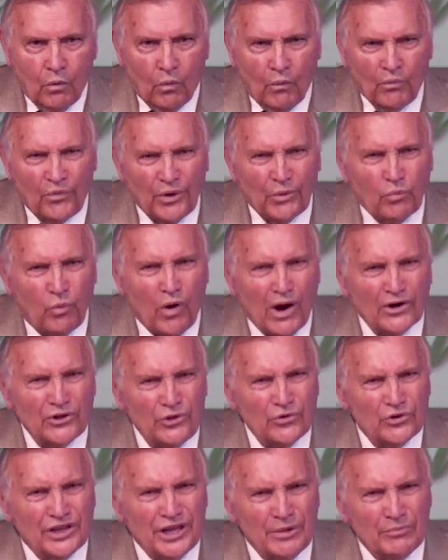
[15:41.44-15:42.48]
Then why do
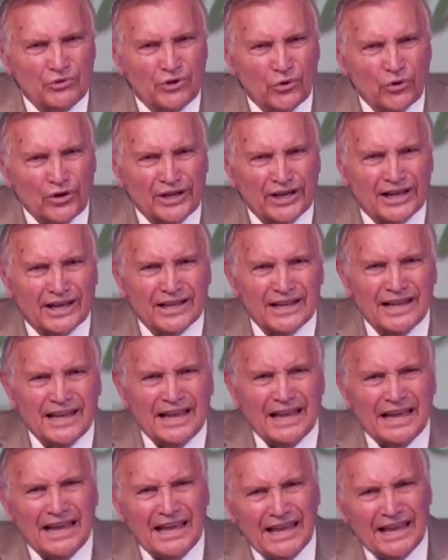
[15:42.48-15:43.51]
you keep doing it?
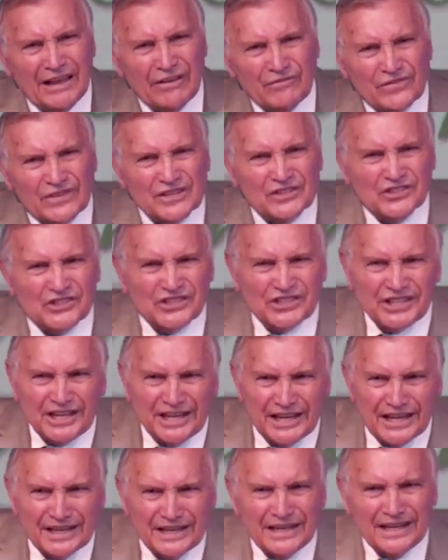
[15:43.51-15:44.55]
If the
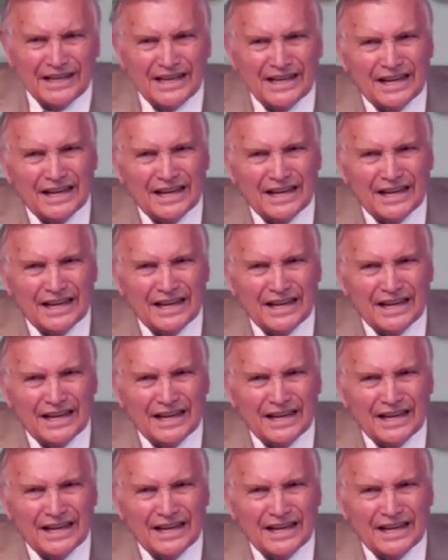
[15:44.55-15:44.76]
sin